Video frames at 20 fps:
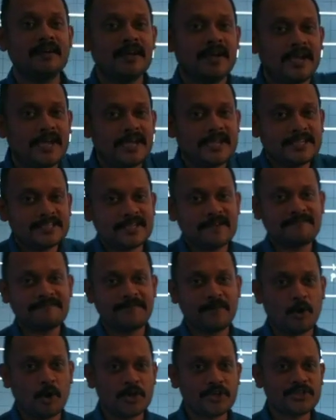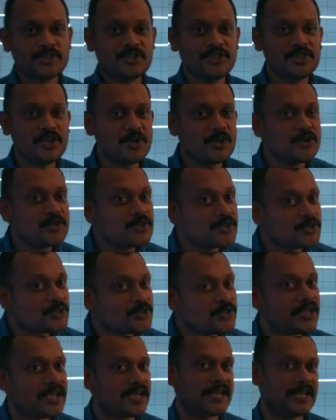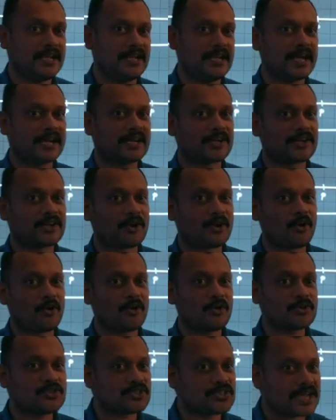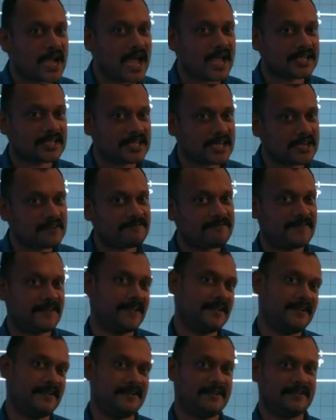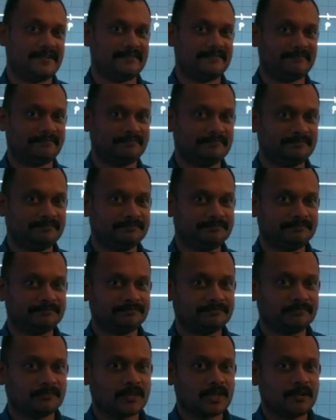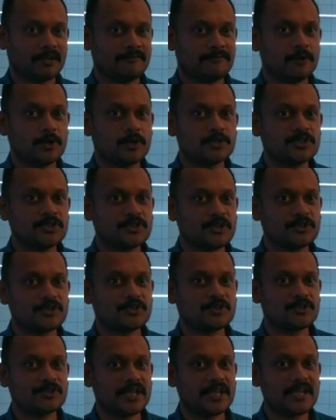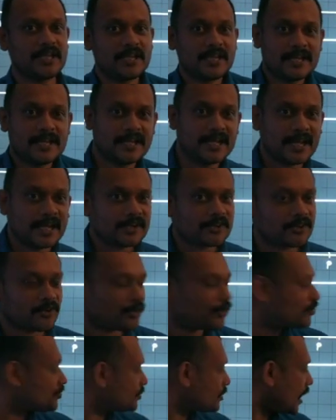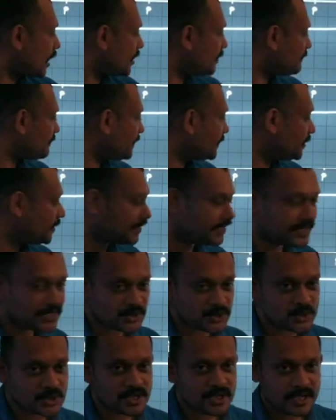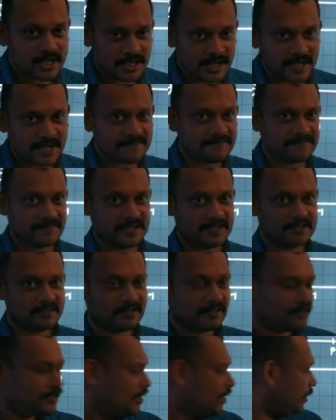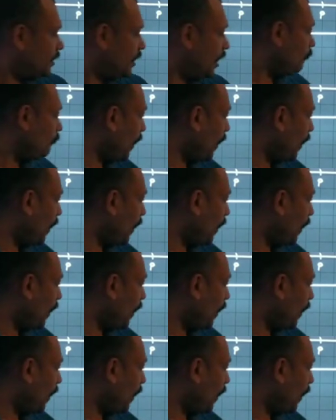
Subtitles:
It is a force due to the electrostatic field. Force due to the electrostatic field is Fe. Now